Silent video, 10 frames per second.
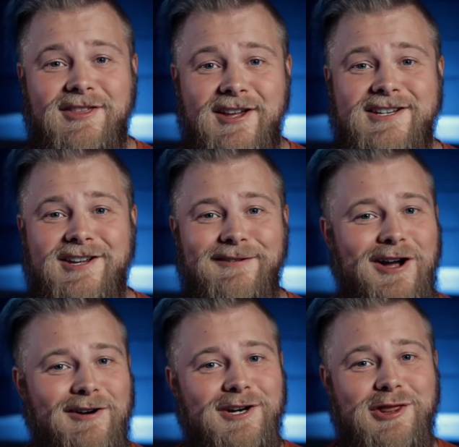of things I've
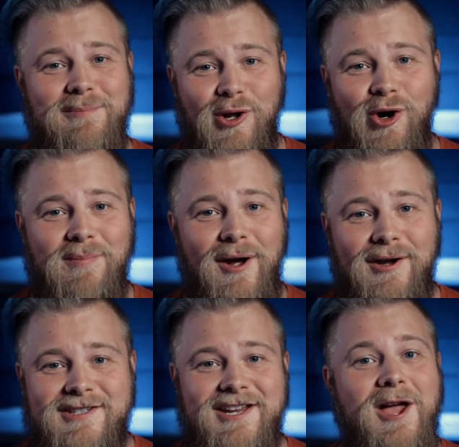covered in the blog
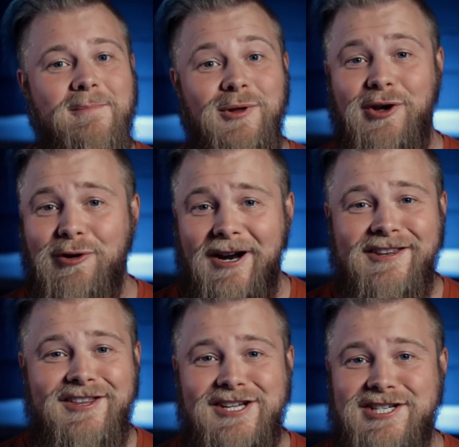post, but the
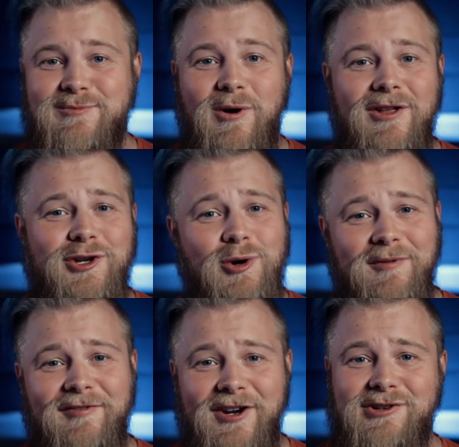great thing is as well that your
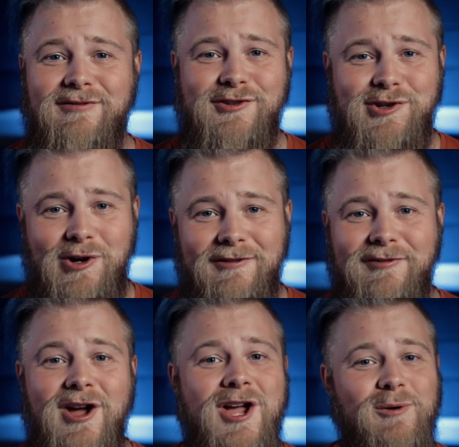professional
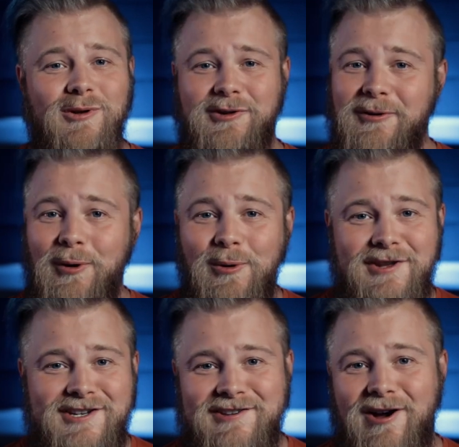photographer will do all
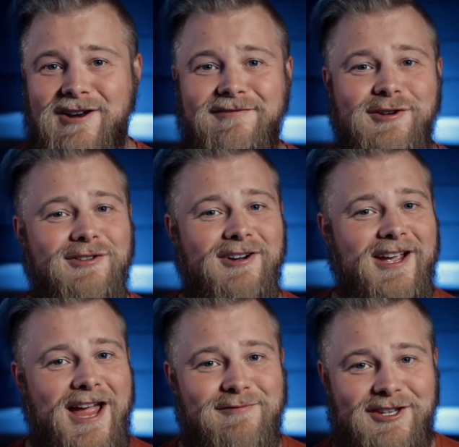the design for you, they'll
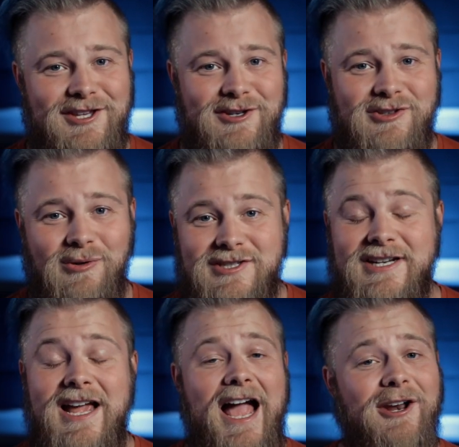get everything
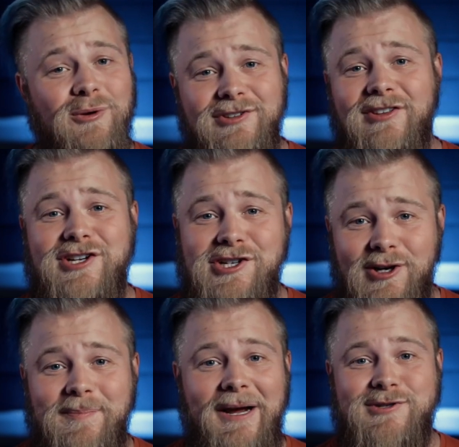sorted, and also they
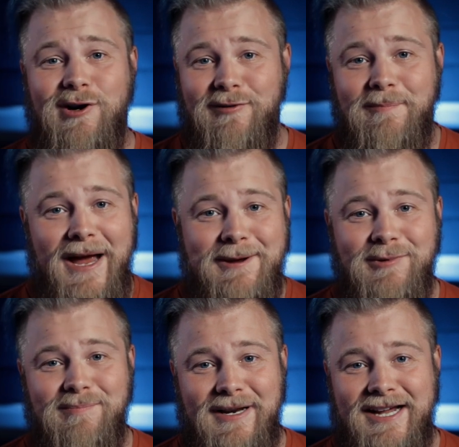should be able to offer
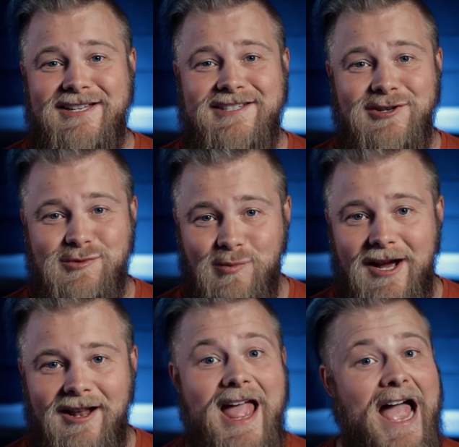payment plans as
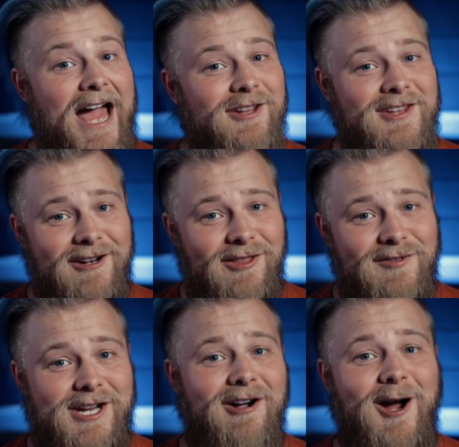well and at the end of the
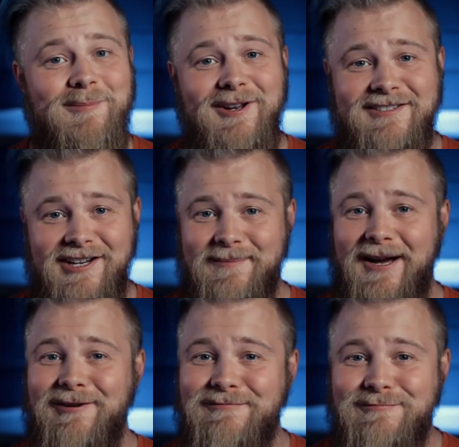video, I'm gonna tell you
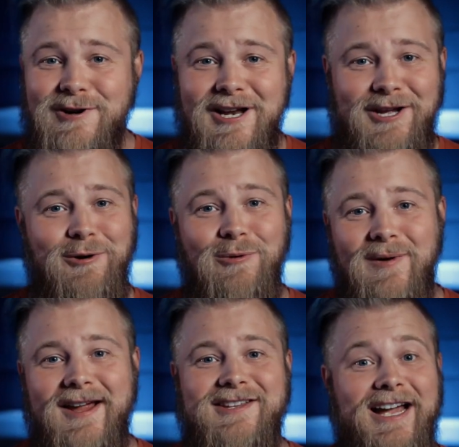about a really cool
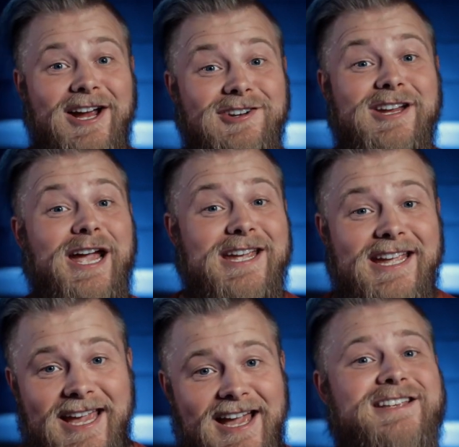way to actually get your
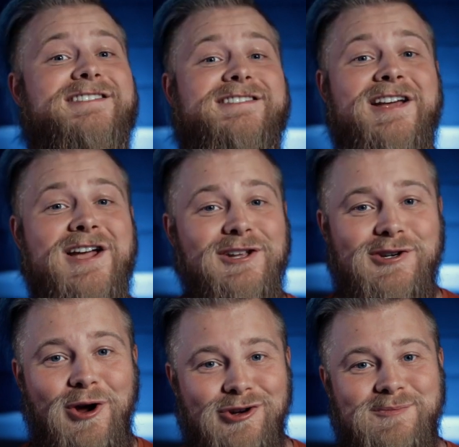guests to
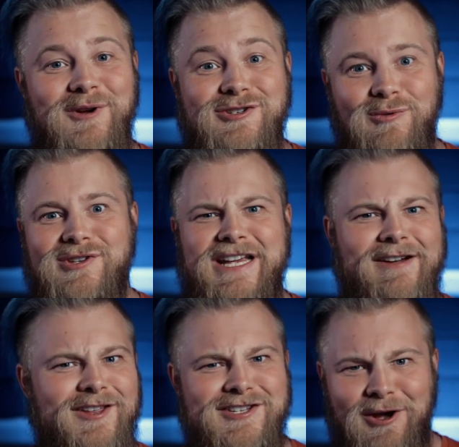contribute towards
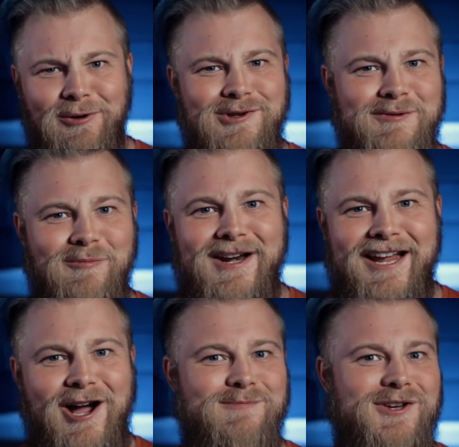having this ultimate
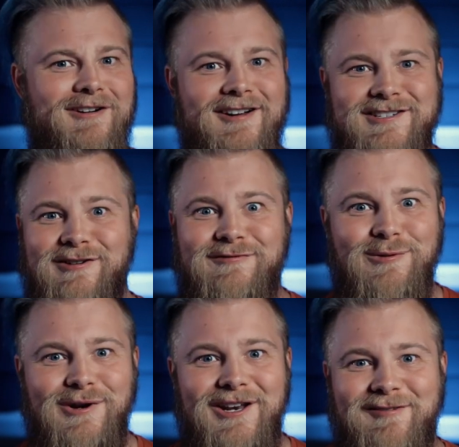wedding album you guys are gonna
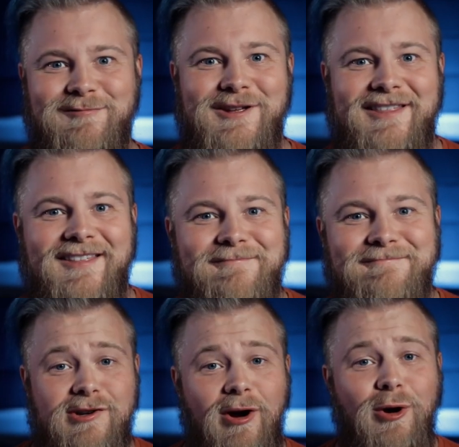fall in love with.
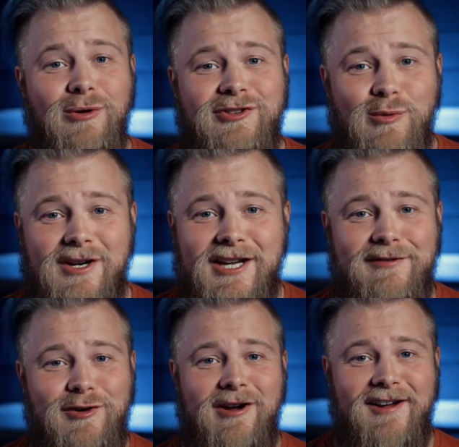So I also wanna
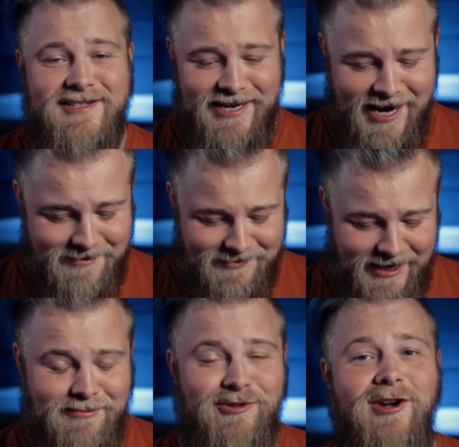give you guys an
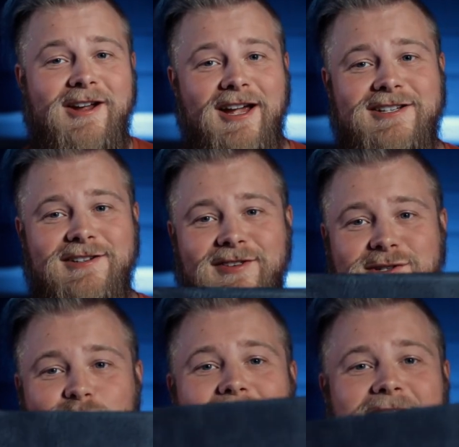in-depth showcase of
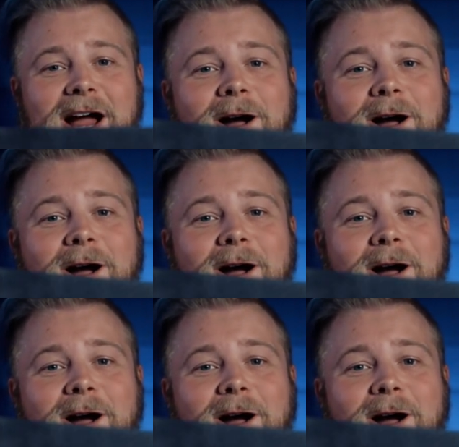this wedding